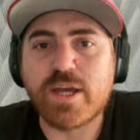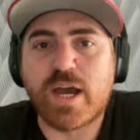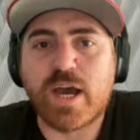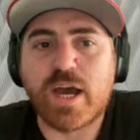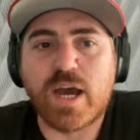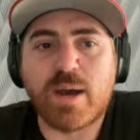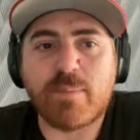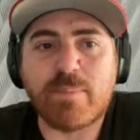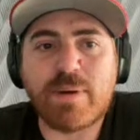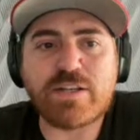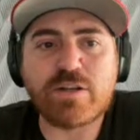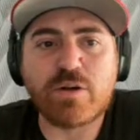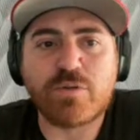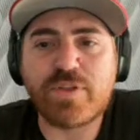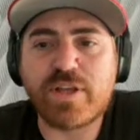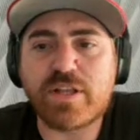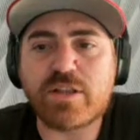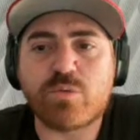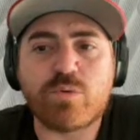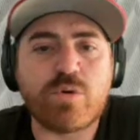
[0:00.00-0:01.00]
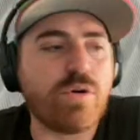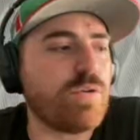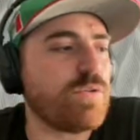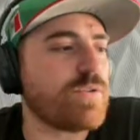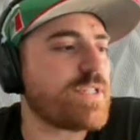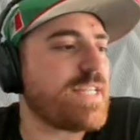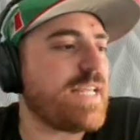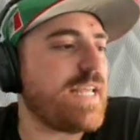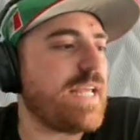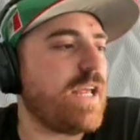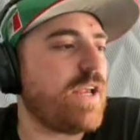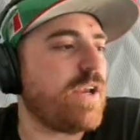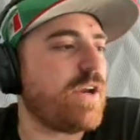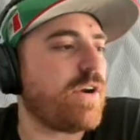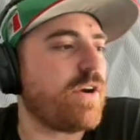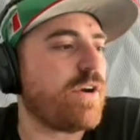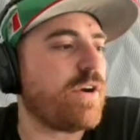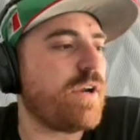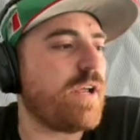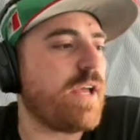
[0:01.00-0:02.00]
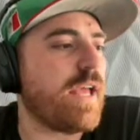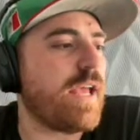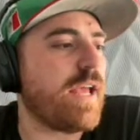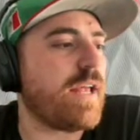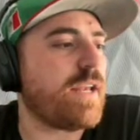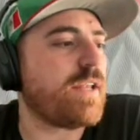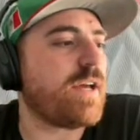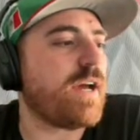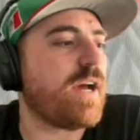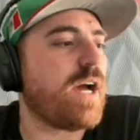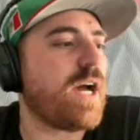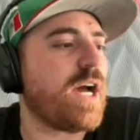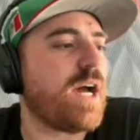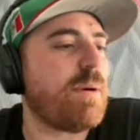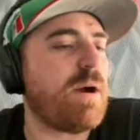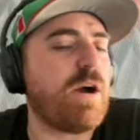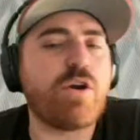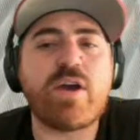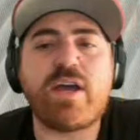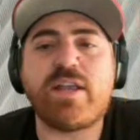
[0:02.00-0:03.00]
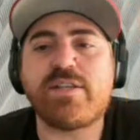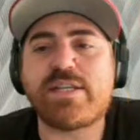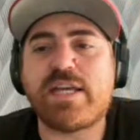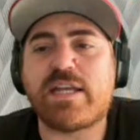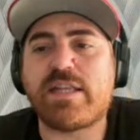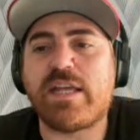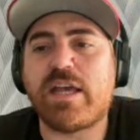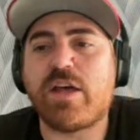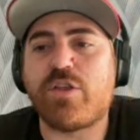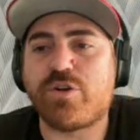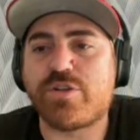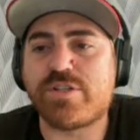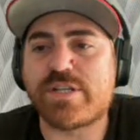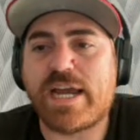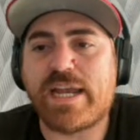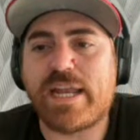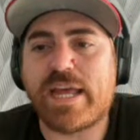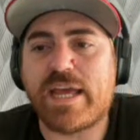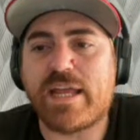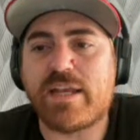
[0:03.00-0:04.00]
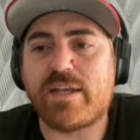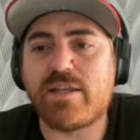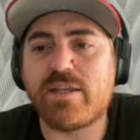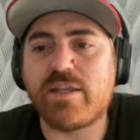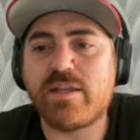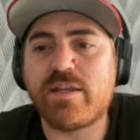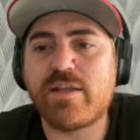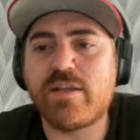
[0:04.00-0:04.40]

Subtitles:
I don't think the role is here, and I'll go ahead and take the other tight end